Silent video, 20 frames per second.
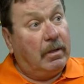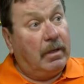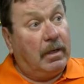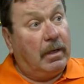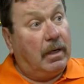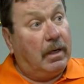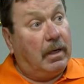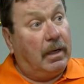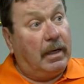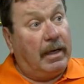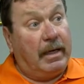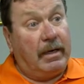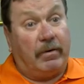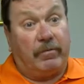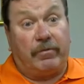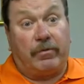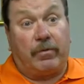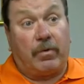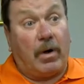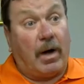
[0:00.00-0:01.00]
in a
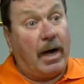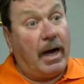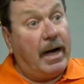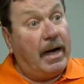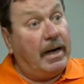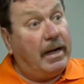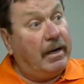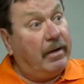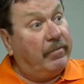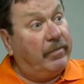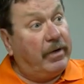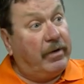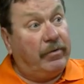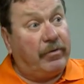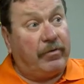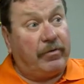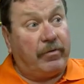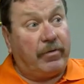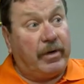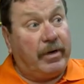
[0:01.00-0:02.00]
variety of
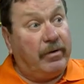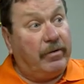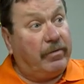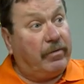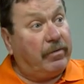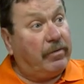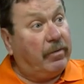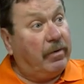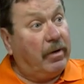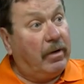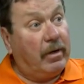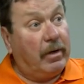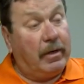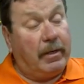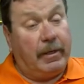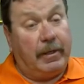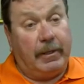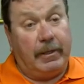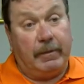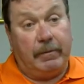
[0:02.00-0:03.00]
industries.
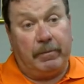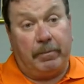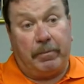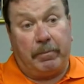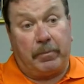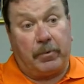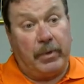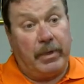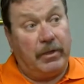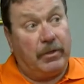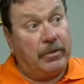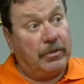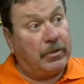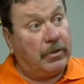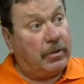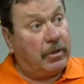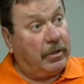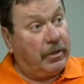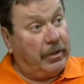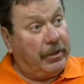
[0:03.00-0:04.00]
Printers
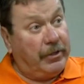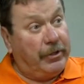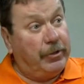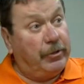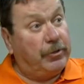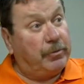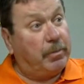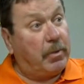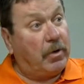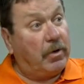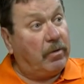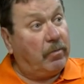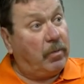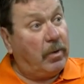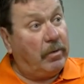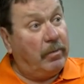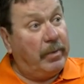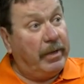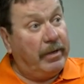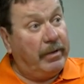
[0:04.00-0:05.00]
are a huge part of
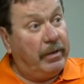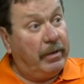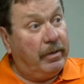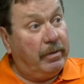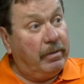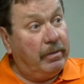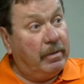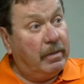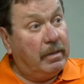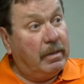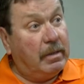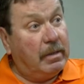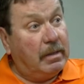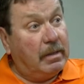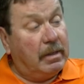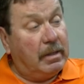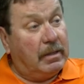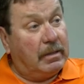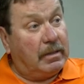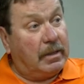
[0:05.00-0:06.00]
what we do
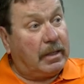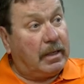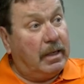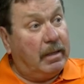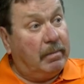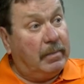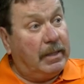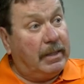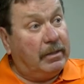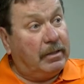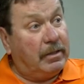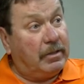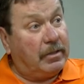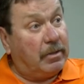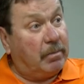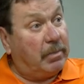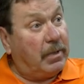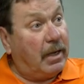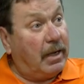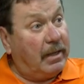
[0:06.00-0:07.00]
as a company to
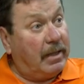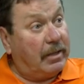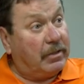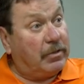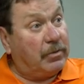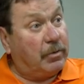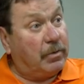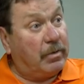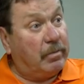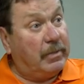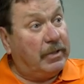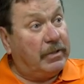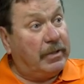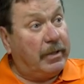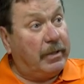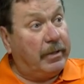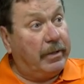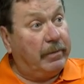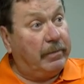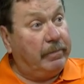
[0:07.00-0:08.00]
supply that sort of
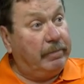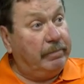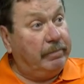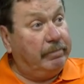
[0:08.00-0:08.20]
material.